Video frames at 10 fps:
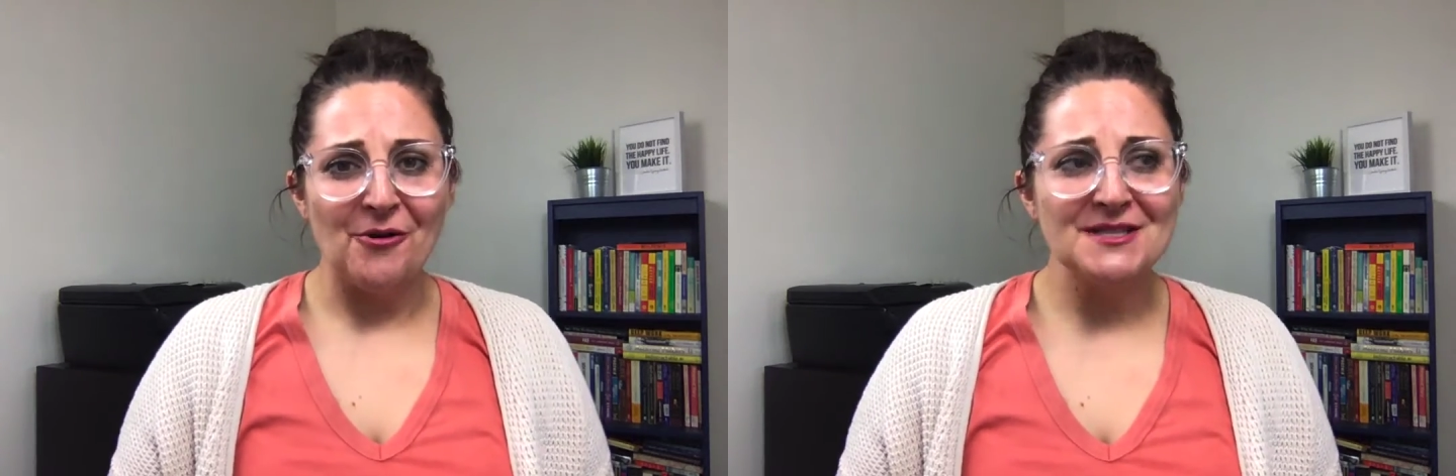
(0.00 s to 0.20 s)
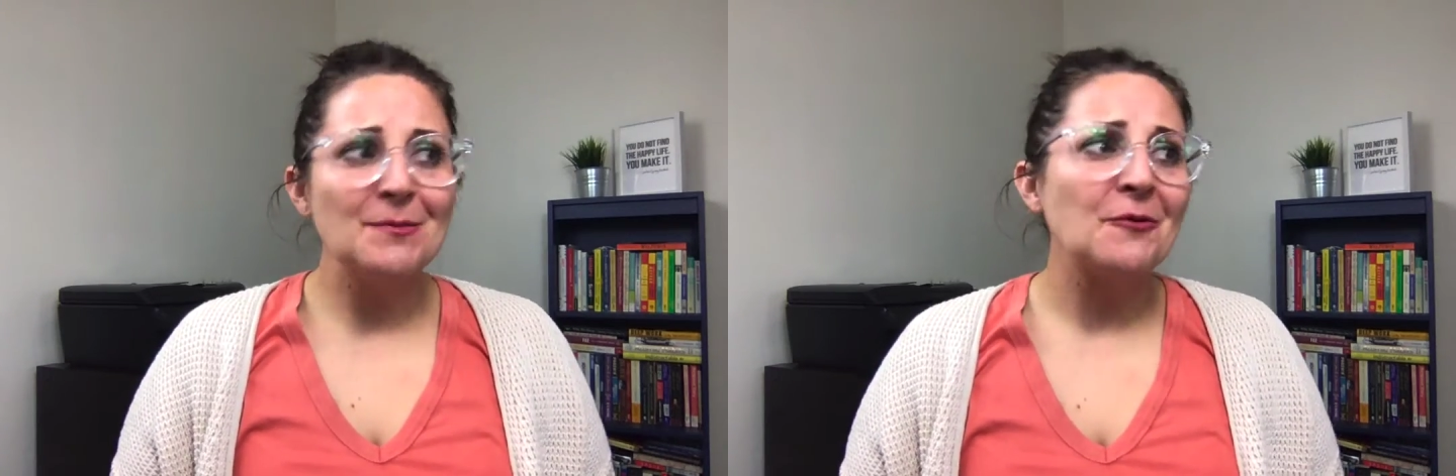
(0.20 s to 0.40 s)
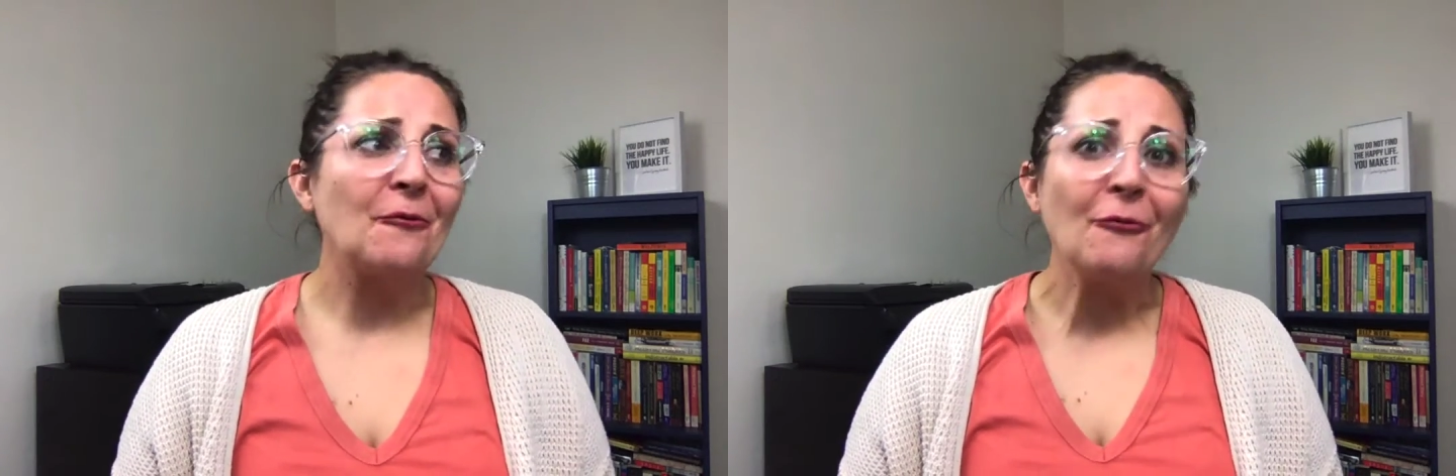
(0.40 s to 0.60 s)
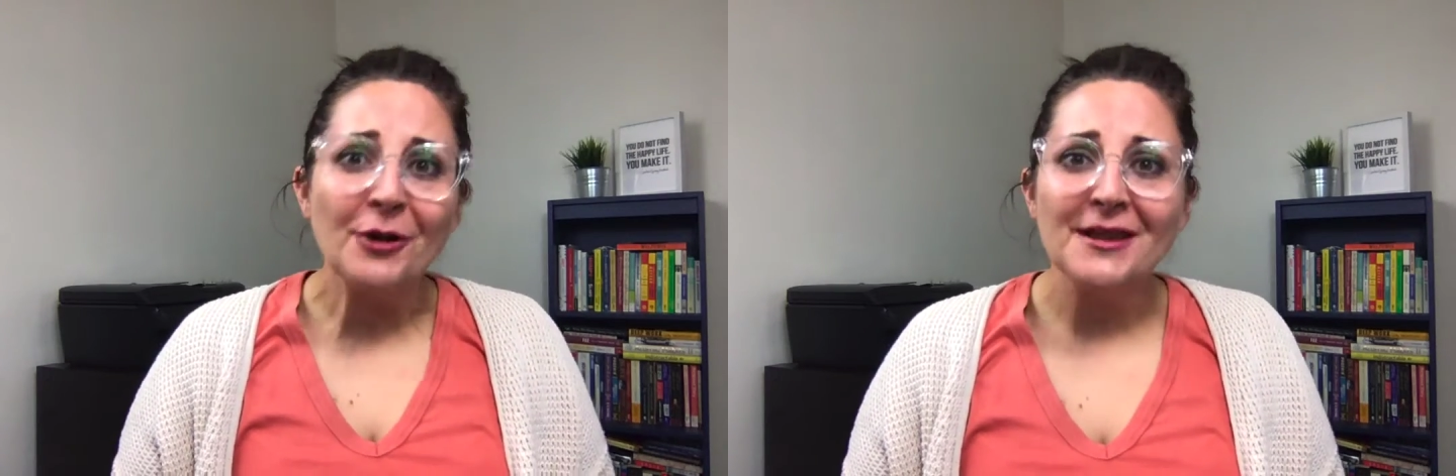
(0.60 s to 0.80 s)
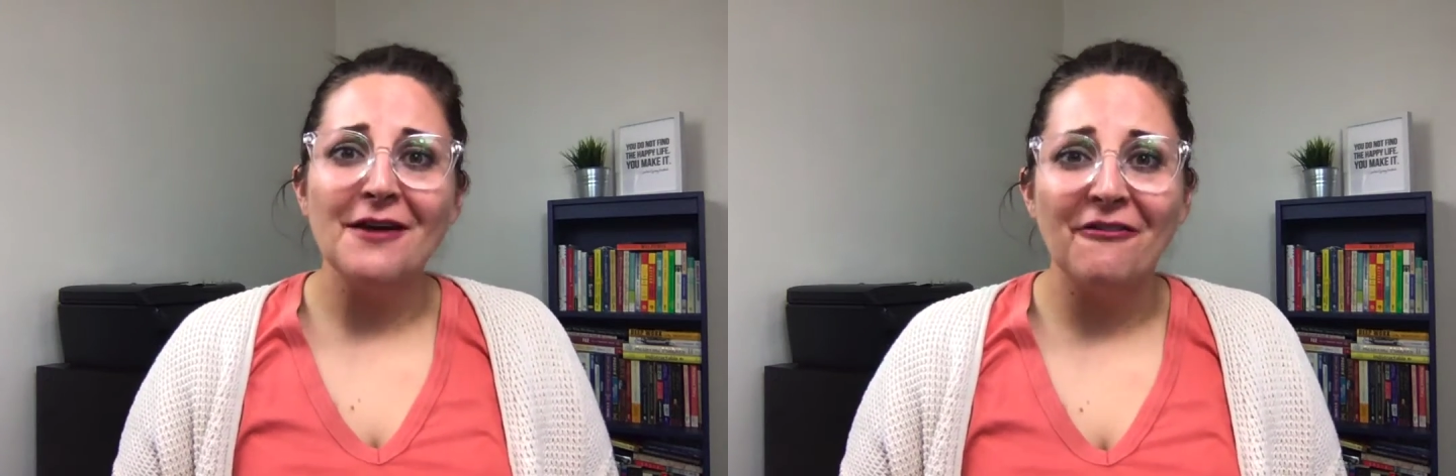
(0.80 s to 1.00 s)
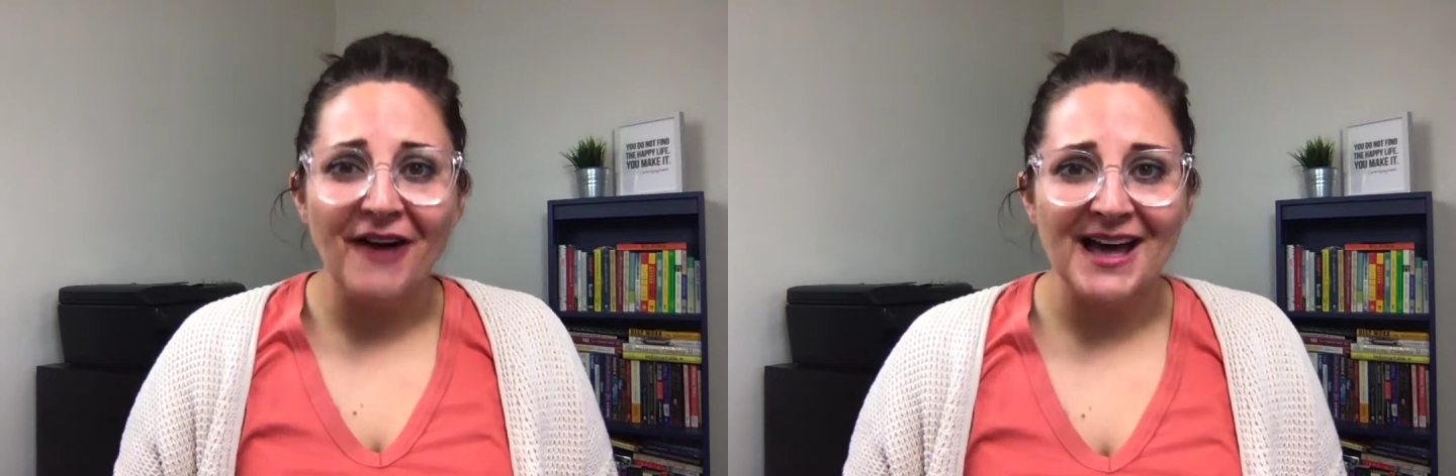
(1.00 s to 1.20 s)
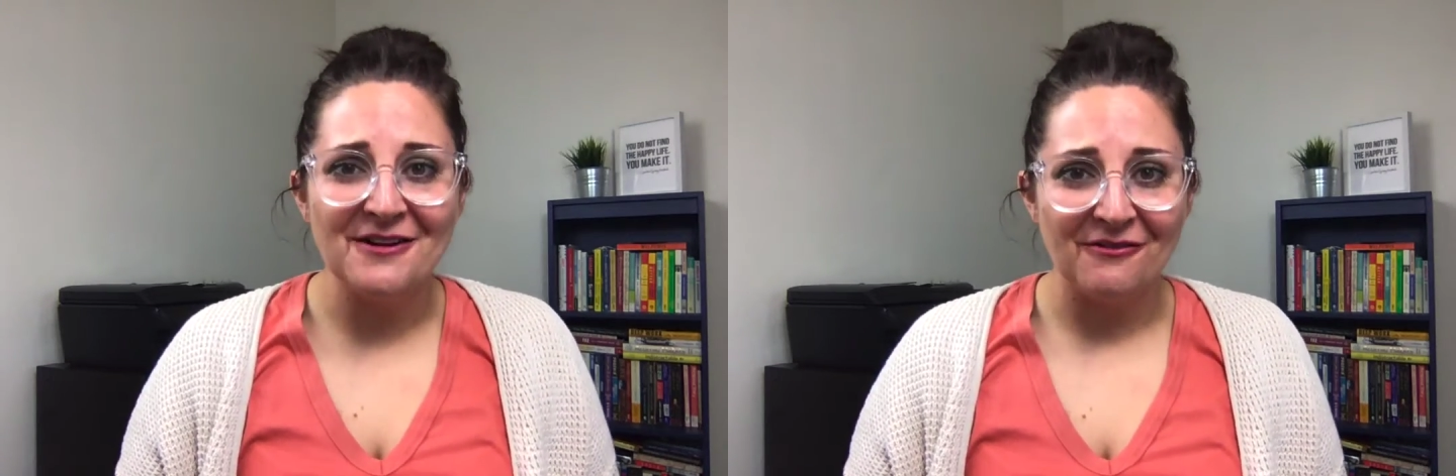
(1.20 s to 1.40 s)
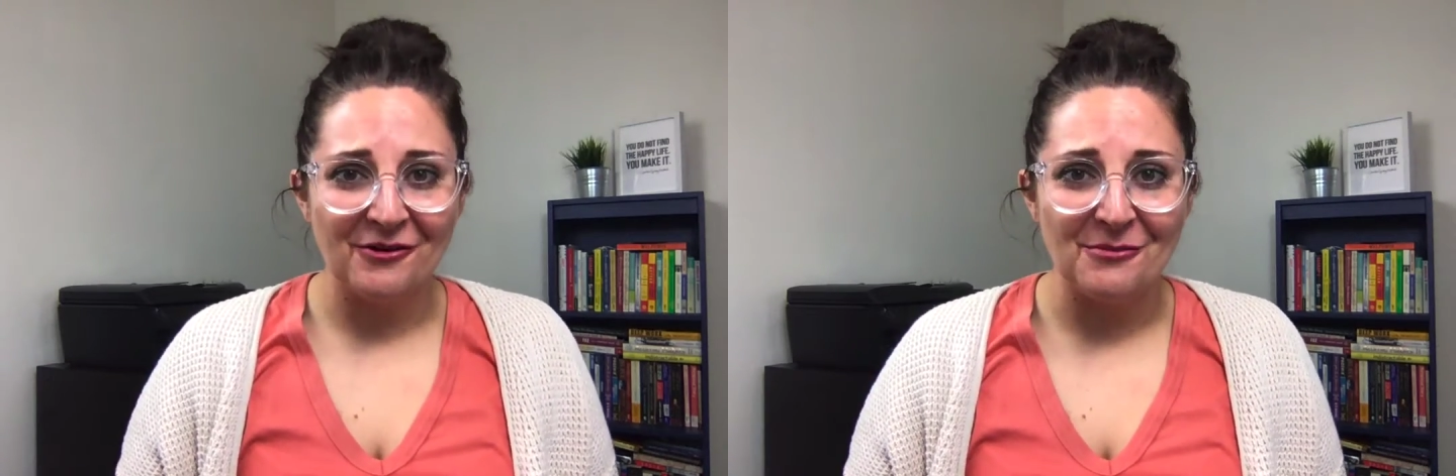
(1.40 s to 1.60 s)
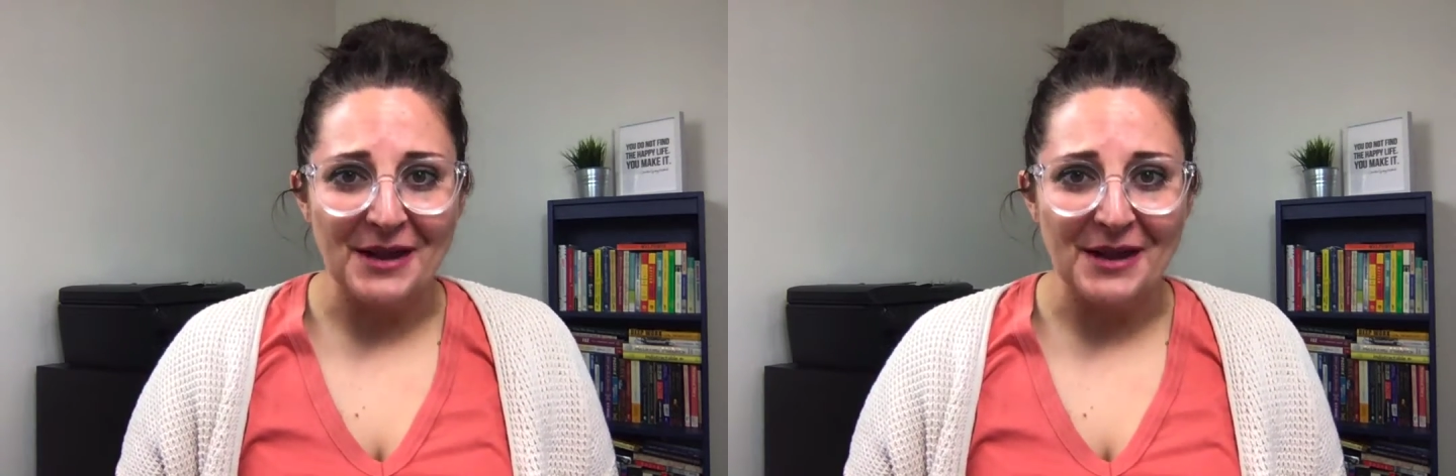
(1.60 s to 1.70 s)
It's been really fun for